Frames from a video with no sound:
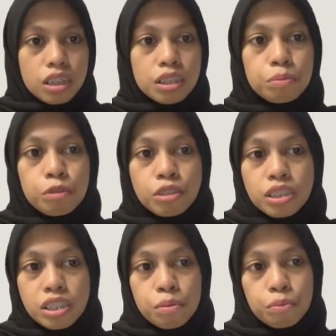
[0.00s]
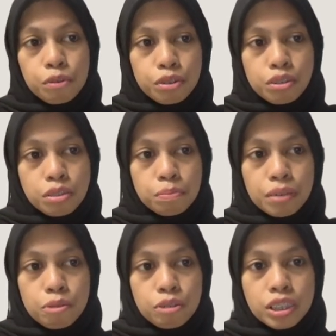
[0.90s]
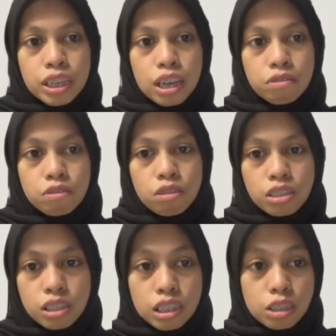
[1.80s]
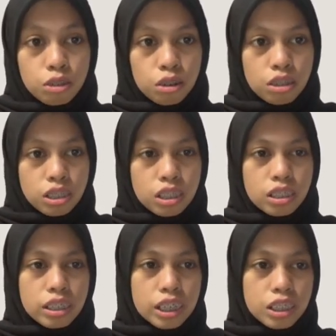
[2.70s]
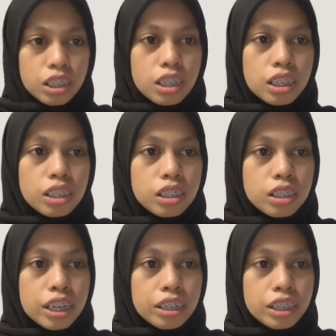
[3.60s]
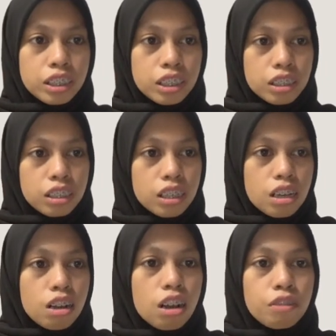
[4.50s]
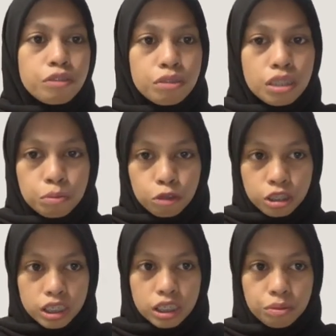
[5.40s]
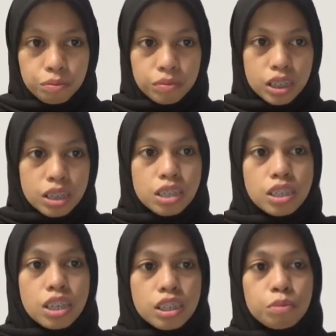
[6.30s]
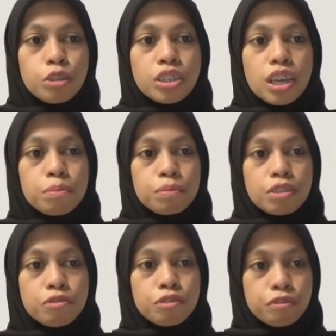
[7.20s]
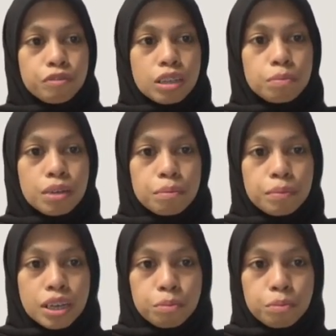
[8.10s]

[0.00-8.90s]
The process can produce parts which have constant cross-section in the direction of tooling motion. This attribute can be fulfilled by many